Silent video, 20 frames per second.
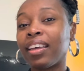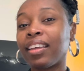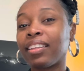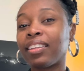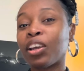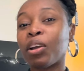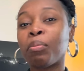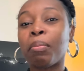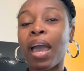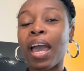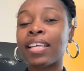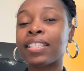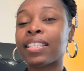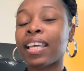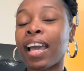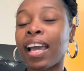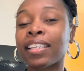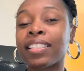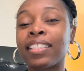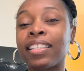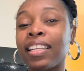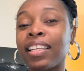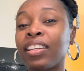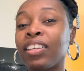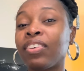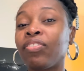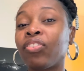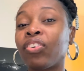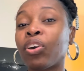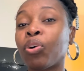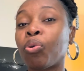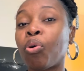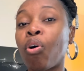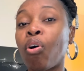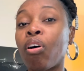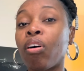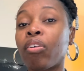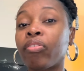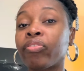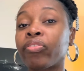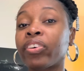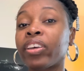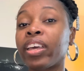their mask accidentally fell off